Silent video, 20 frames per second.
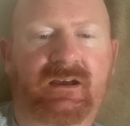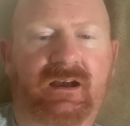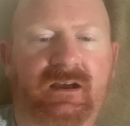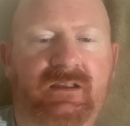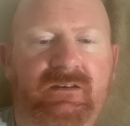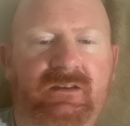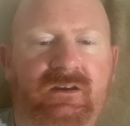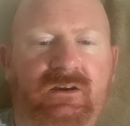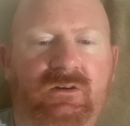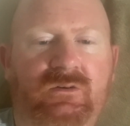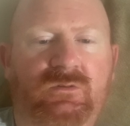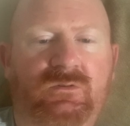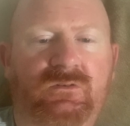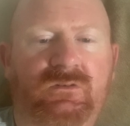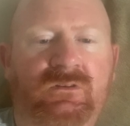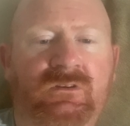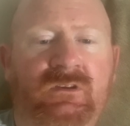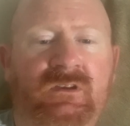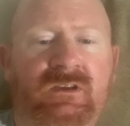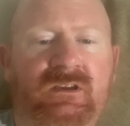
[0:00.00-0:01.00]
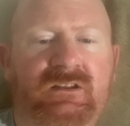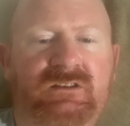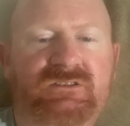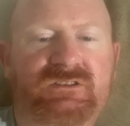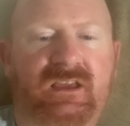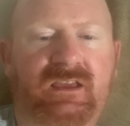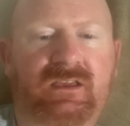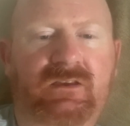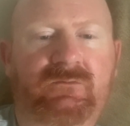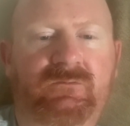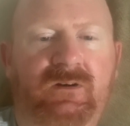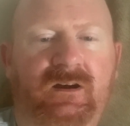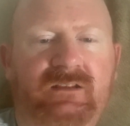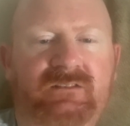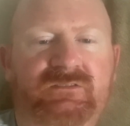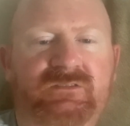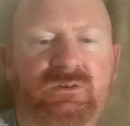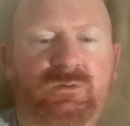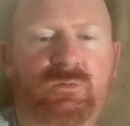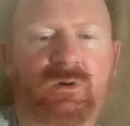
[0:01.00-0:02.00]
I know Jacob
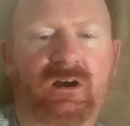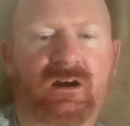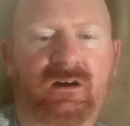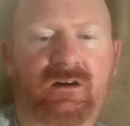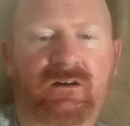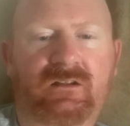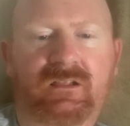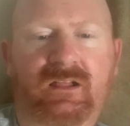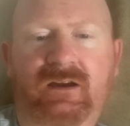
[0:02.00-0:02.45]
Fatu well.